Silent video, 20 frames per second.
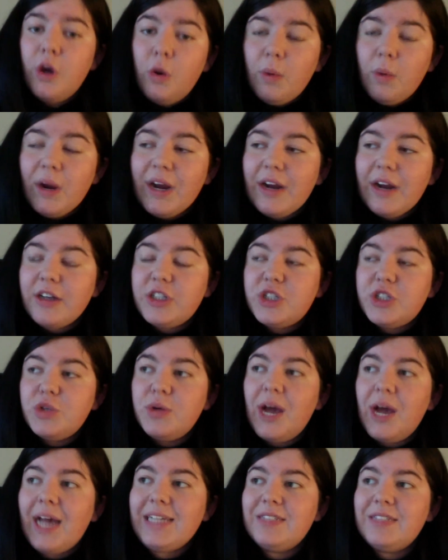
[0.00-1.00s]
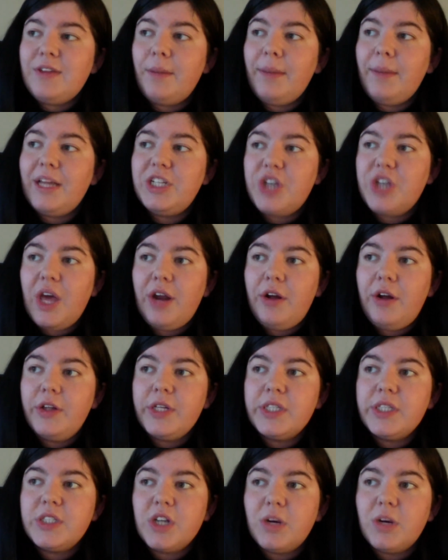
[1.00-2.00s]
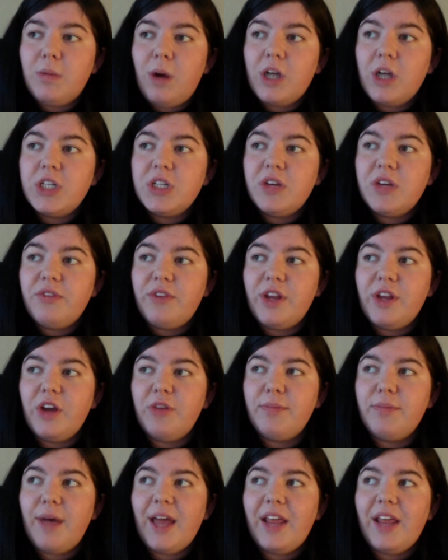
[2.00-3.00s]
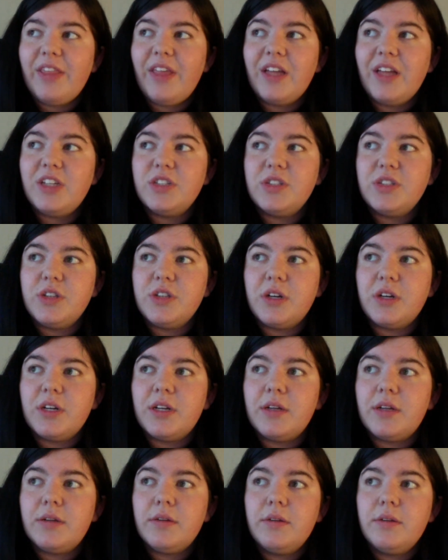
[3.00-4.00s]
where 2 guys saw my channel and they started watching a video of mine, and they just started